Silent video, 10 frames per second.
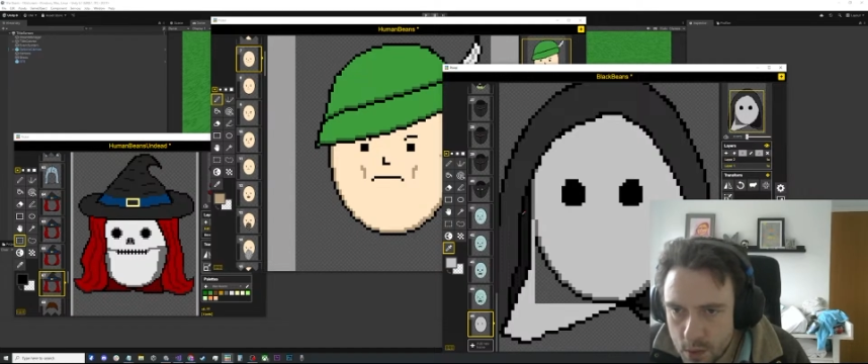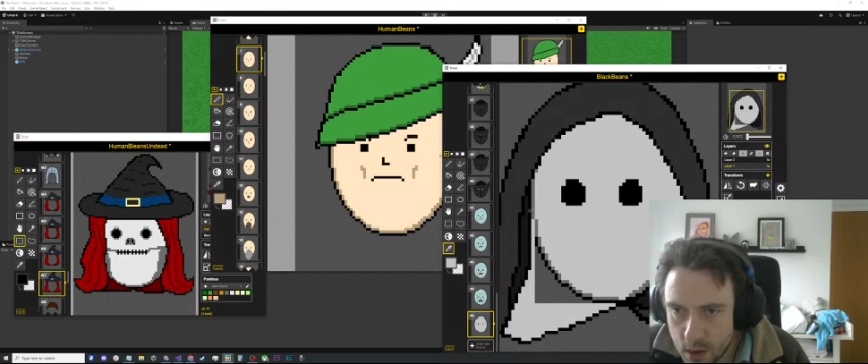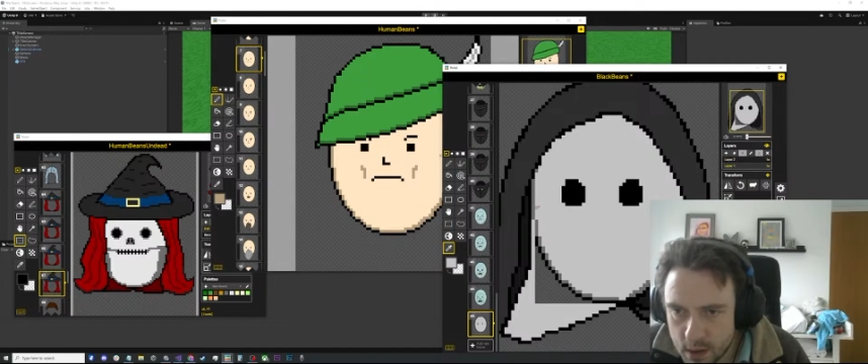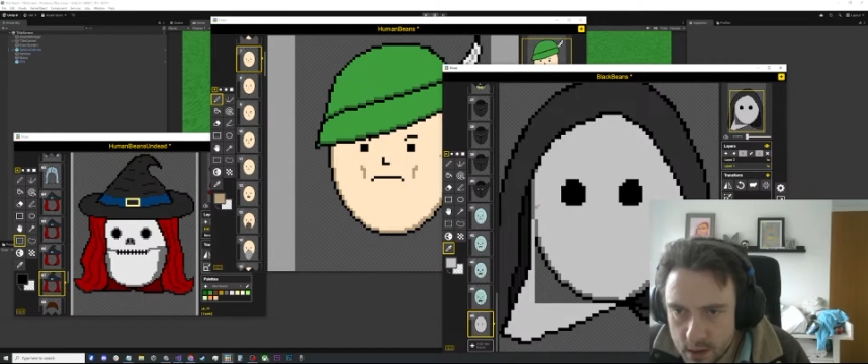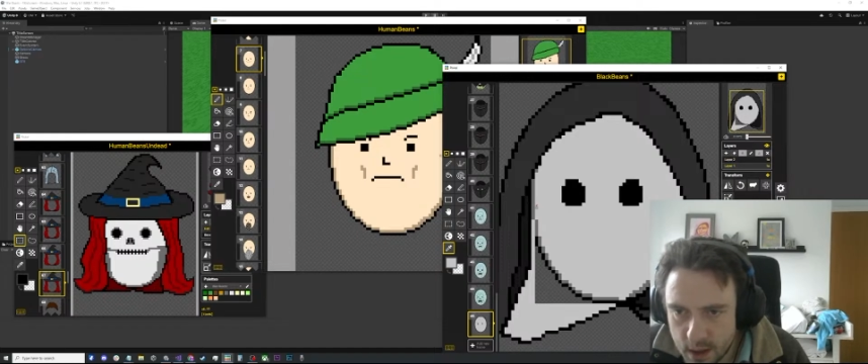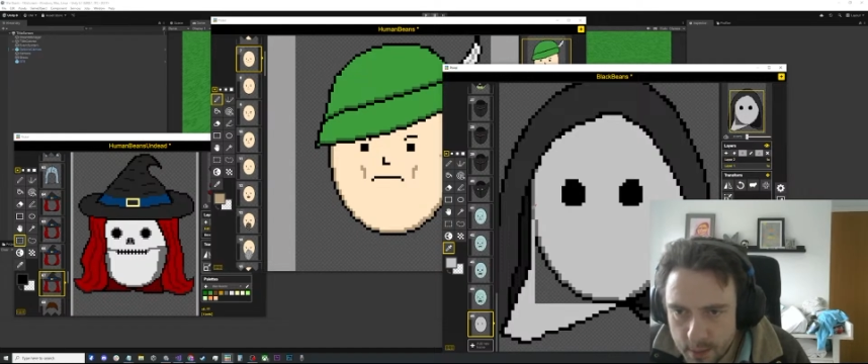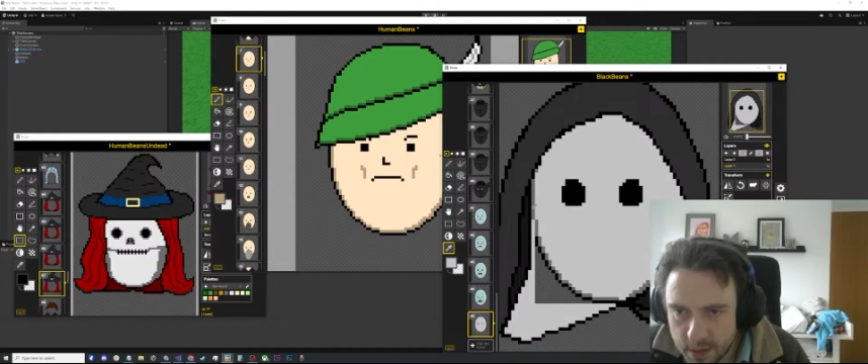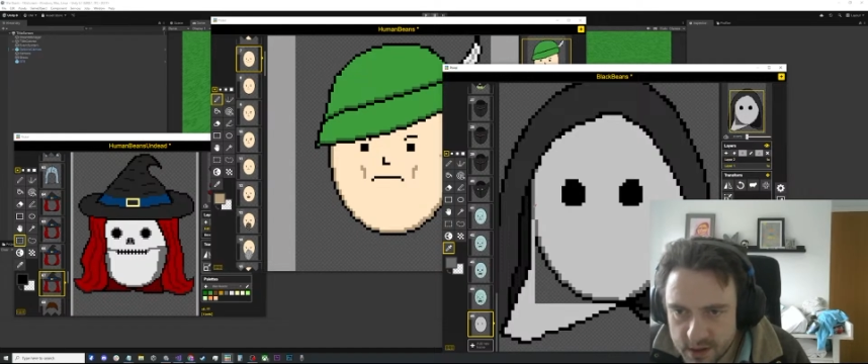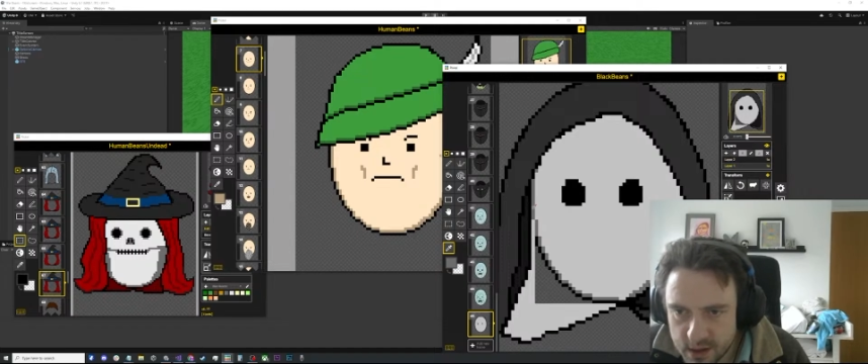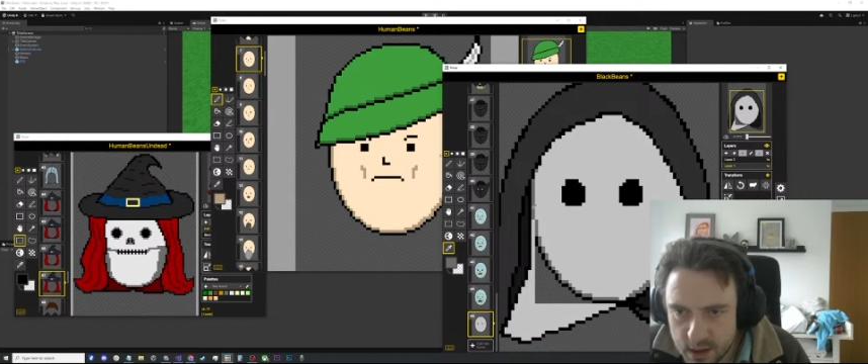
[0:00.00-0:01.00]
and yeah,
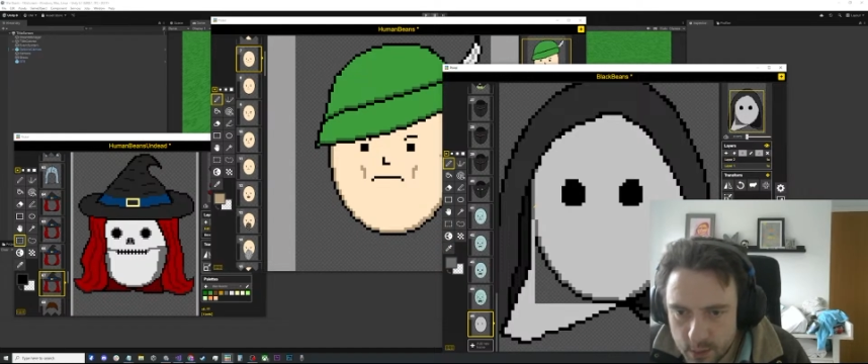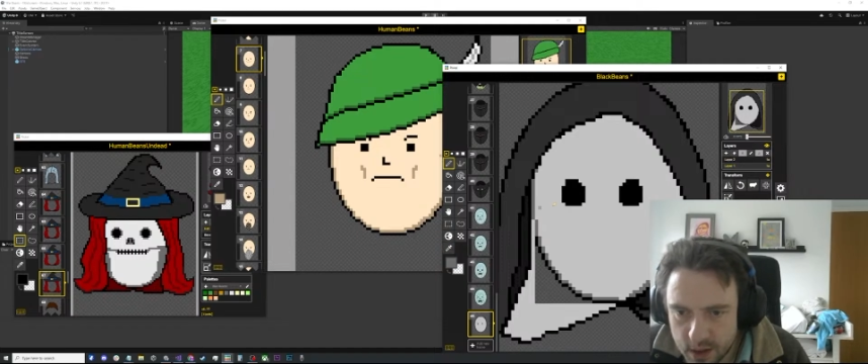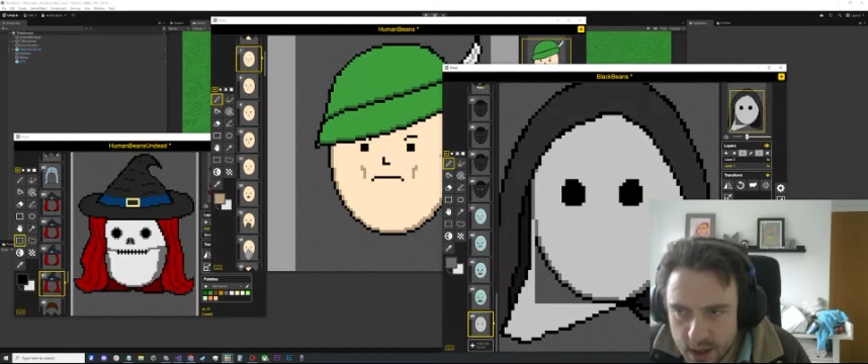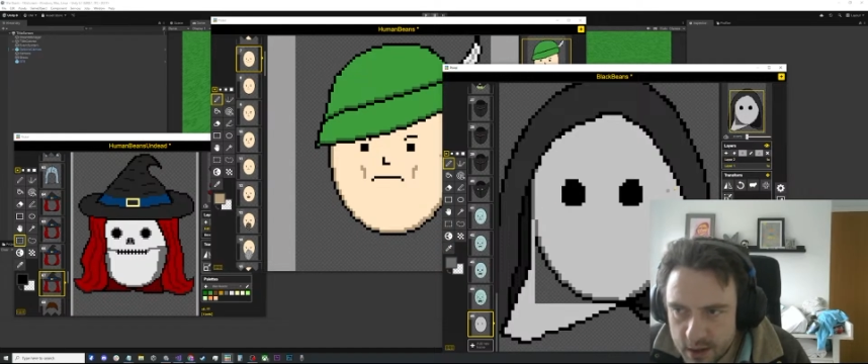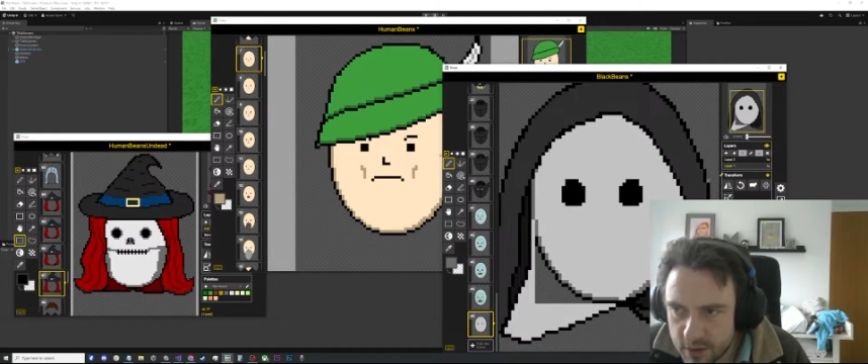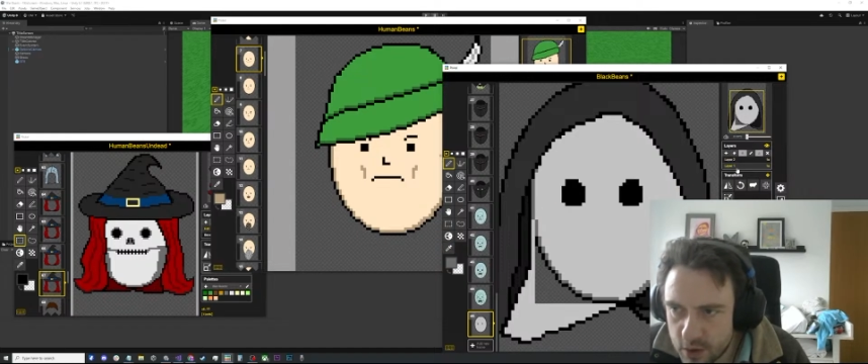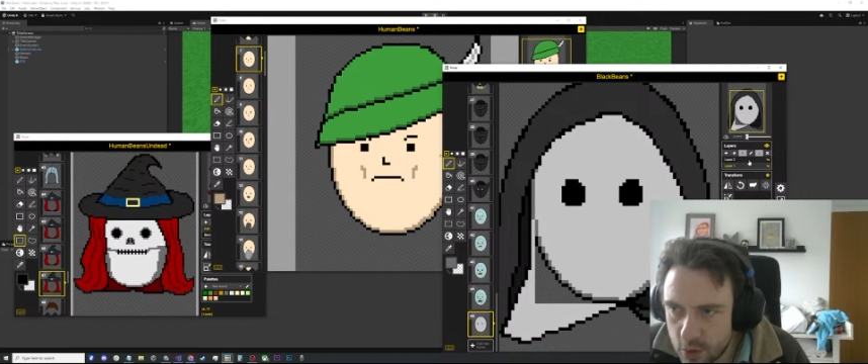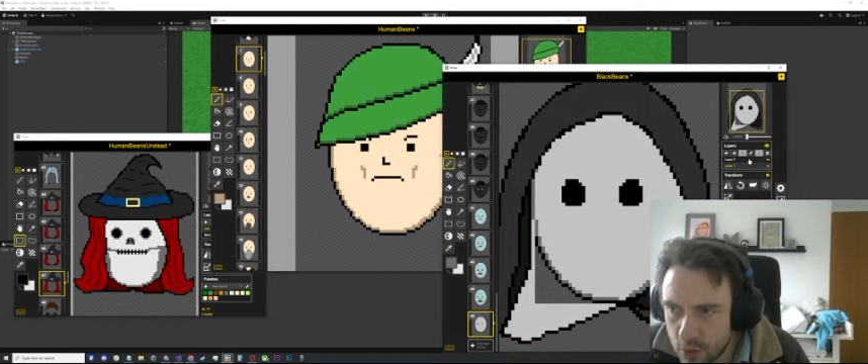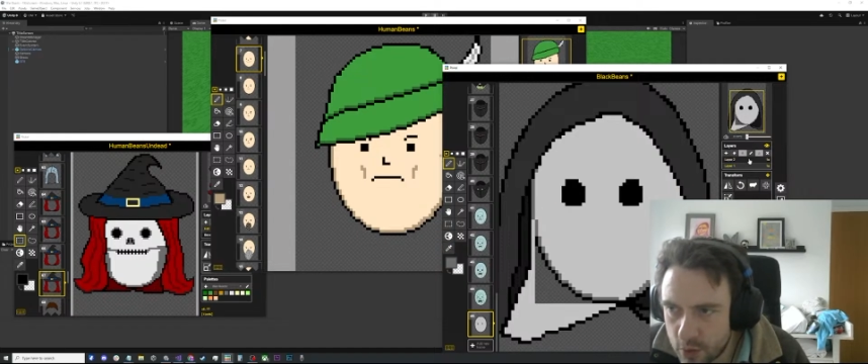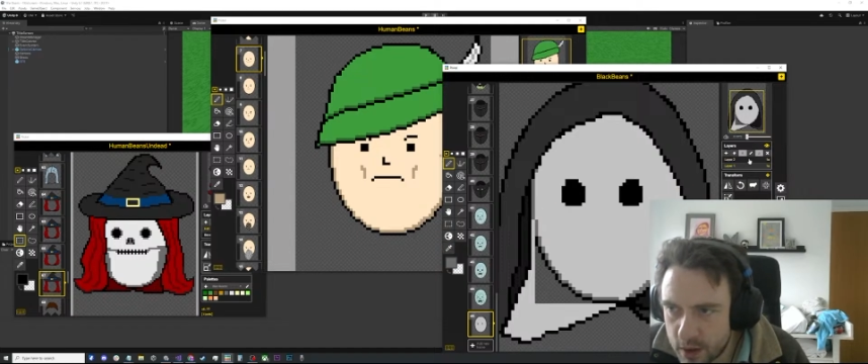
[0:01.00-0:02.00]
basically we're kind of
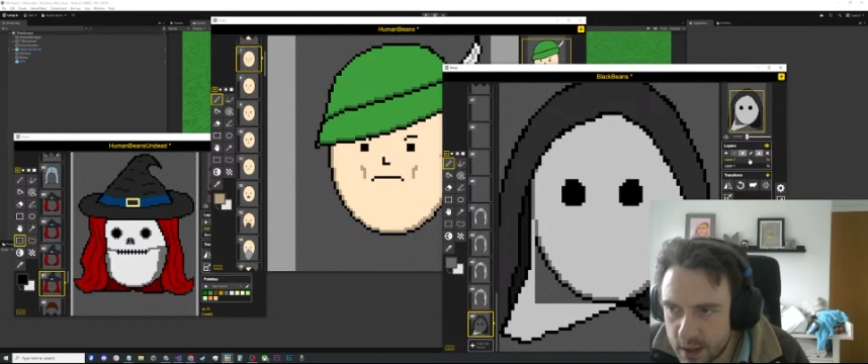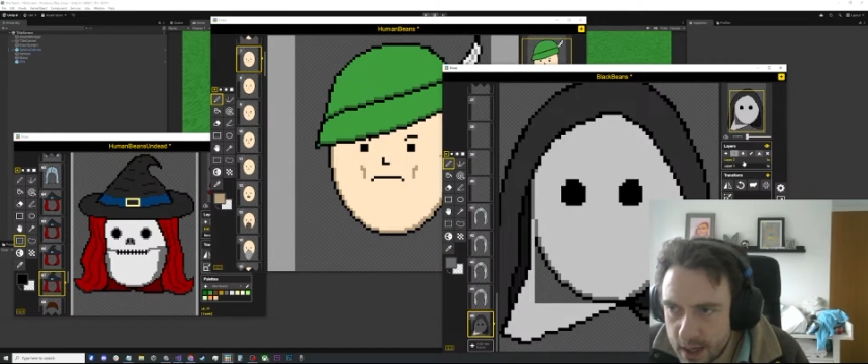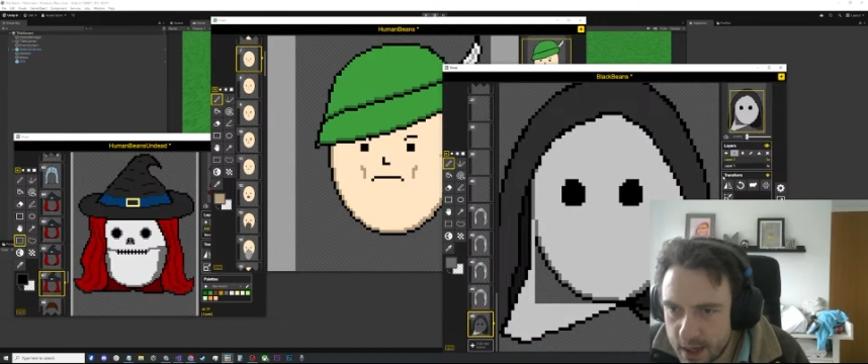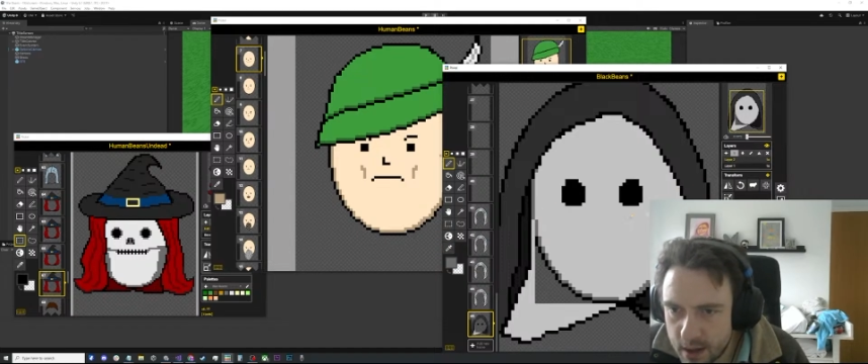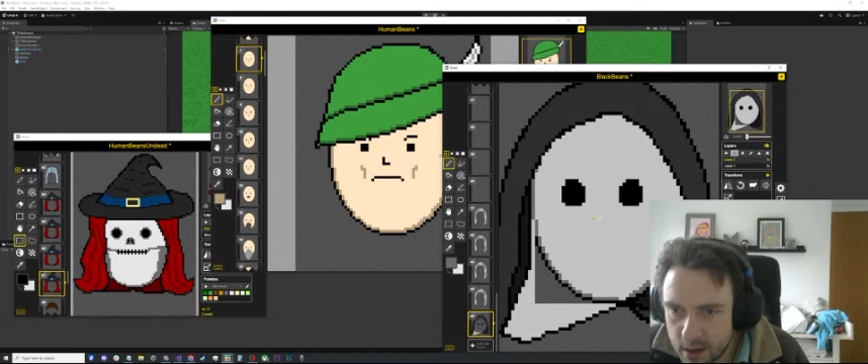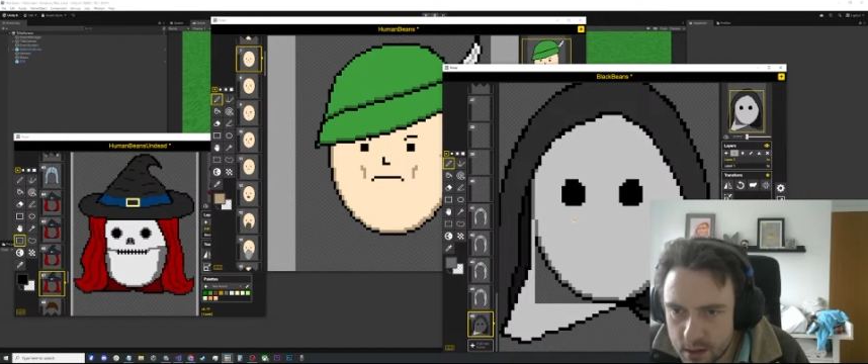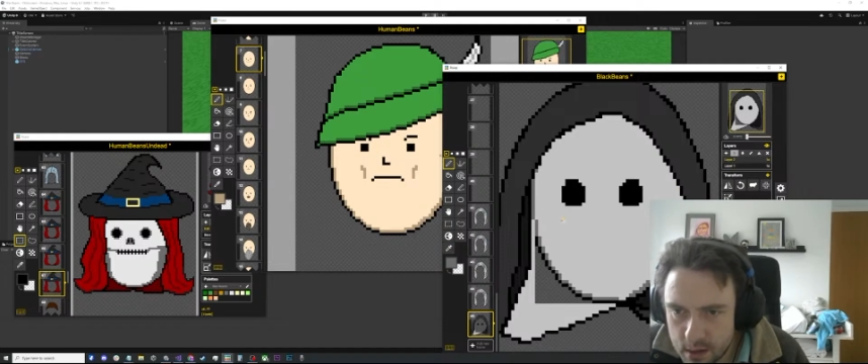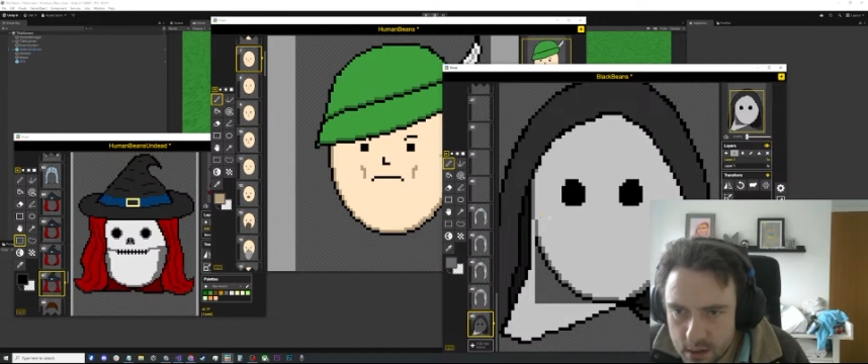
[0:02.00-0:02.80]
ignoring layer.